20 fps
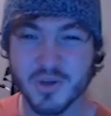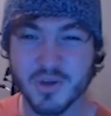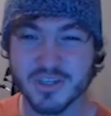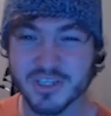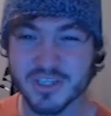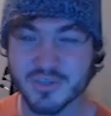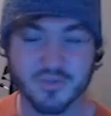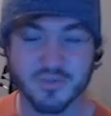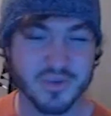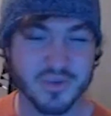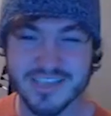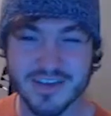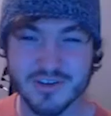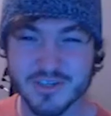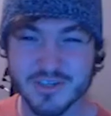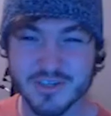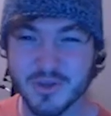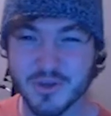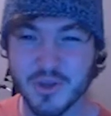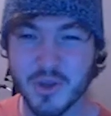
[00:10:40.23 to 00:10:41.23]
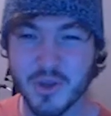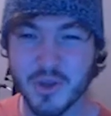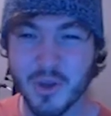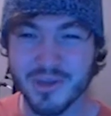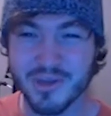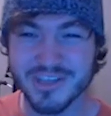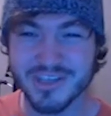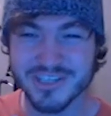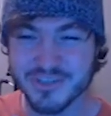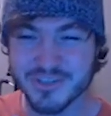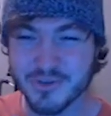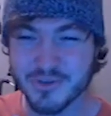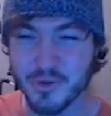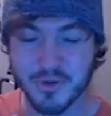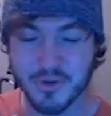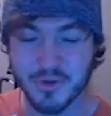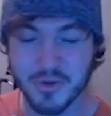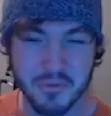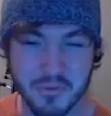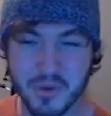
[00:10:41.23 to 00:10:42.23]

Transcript: can just reset your Tsukiyomi and just troll your